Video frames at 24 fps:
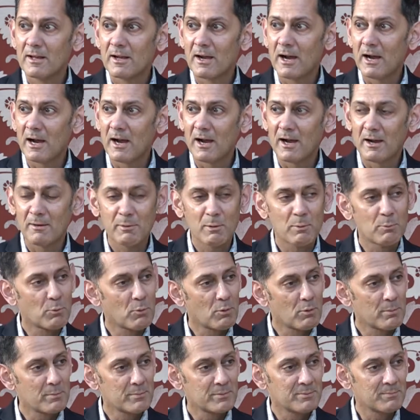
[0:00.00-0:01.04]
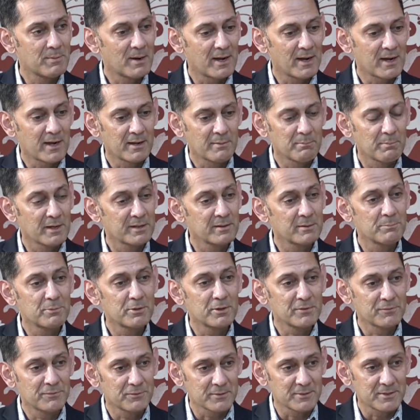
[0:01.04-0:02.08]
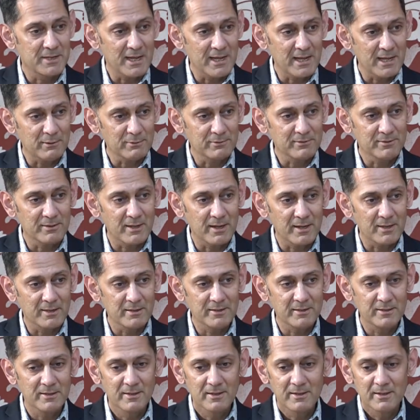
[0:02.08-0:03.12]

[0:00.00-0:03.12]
We're warmed by the beautiful day outside,